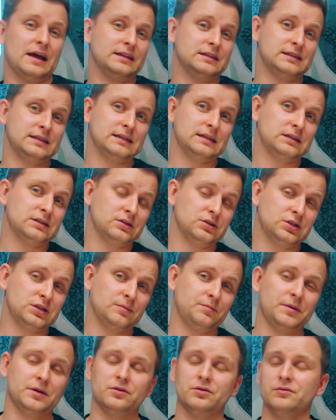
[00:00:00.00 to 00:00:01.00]
and it's a decent
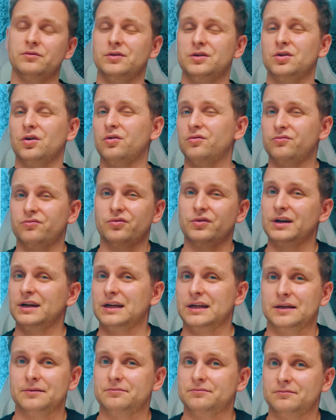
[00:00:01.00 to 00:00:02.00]
G P U, you don't
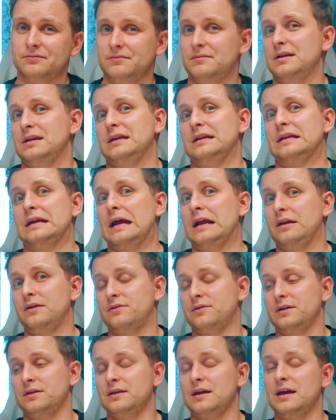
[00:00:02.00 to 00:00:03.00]
really need anything